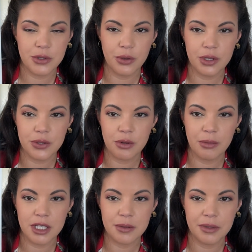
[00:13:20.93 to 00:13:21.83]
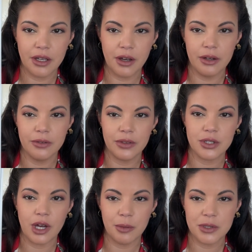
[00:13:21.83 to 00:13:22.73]
So this reminds me of the
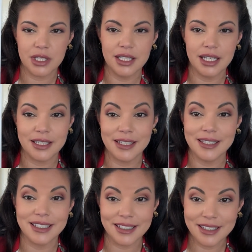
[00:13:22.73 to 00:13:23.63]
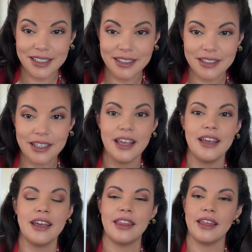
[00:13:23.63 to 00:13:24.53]
tops in the 1960s
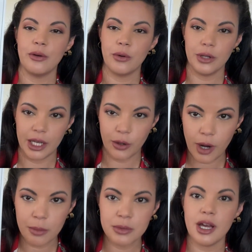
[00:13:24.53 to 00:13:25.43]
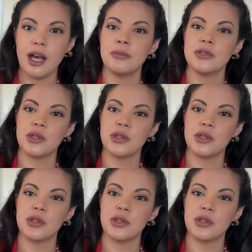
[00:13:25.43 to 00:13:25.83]
that were like crop tops.